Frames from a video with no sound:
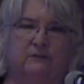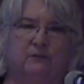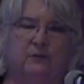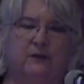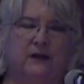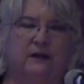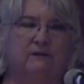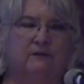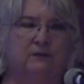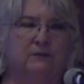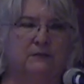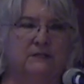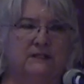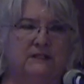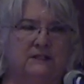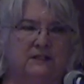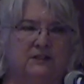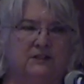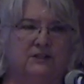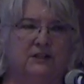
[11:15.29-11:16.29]
Whatever was
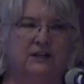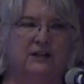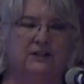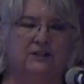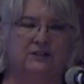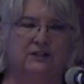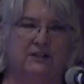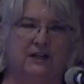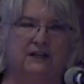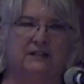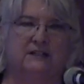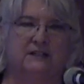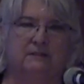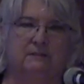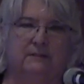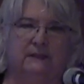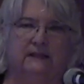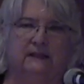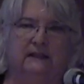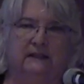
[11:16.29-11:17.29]
exchanged has to
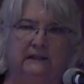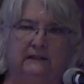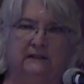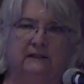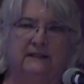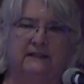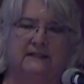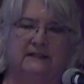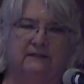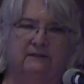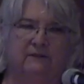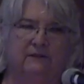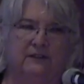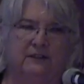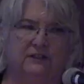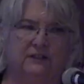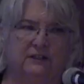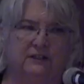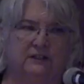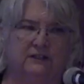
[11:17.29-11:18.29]
be legally
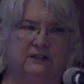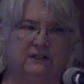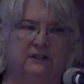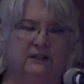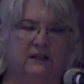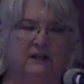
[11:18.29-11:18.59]
sufficient.